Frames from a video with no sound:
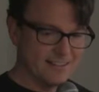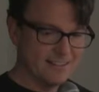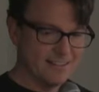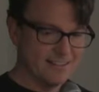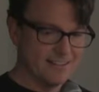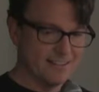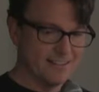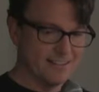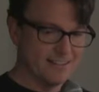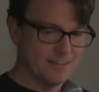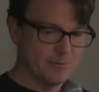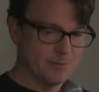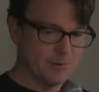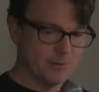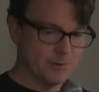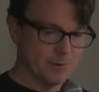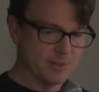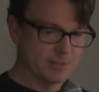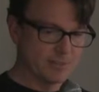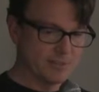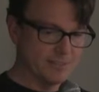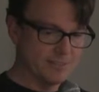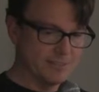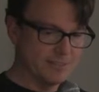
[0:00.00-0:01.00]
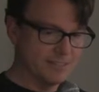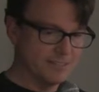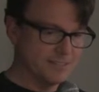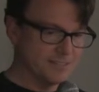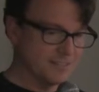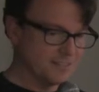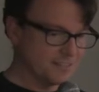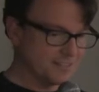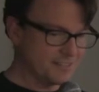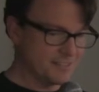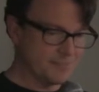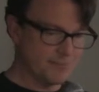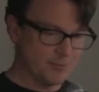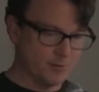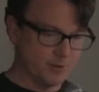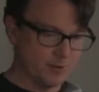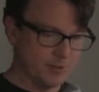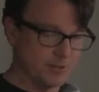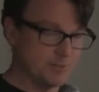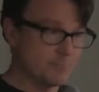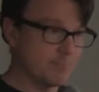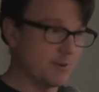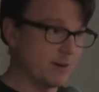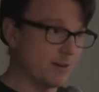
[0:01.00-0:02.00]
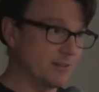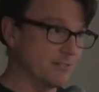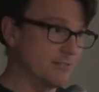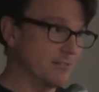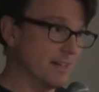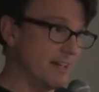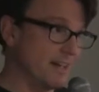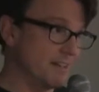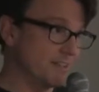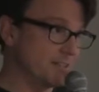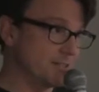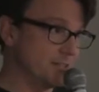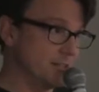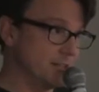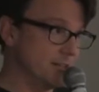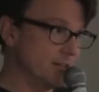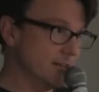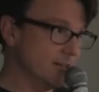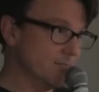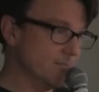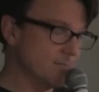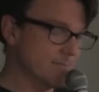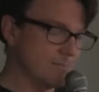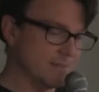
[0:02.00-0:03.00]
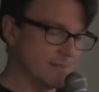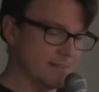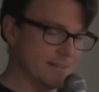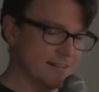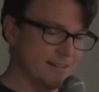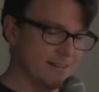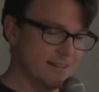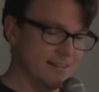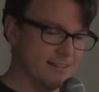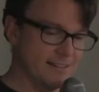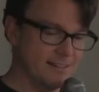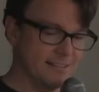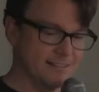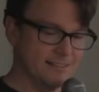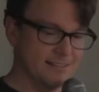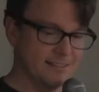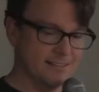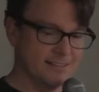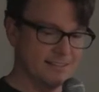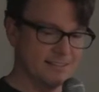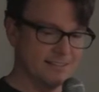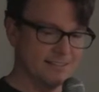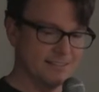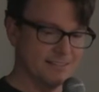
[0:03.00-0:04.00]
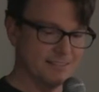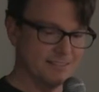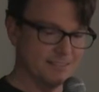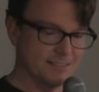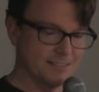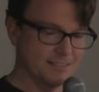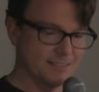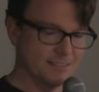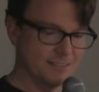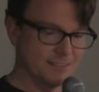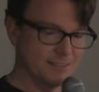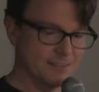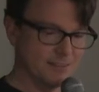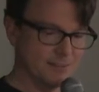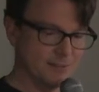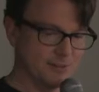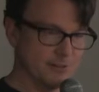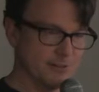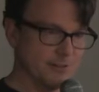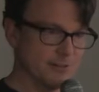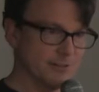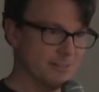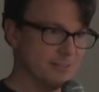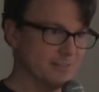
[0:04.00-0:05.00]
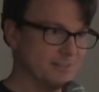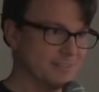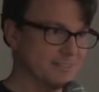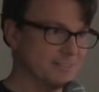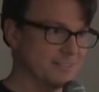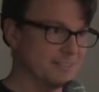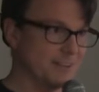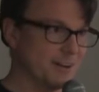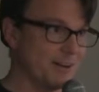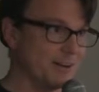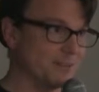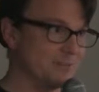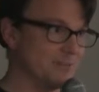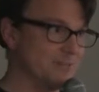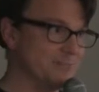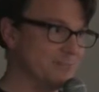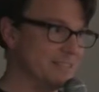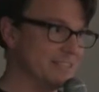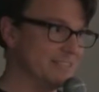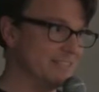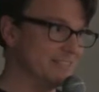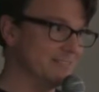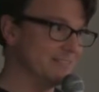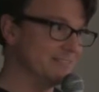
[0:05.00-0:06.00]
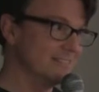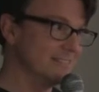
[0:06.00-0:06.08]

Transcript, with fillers: Uh, we worked on this for a good part of last year, and uh, this is the third talk we've been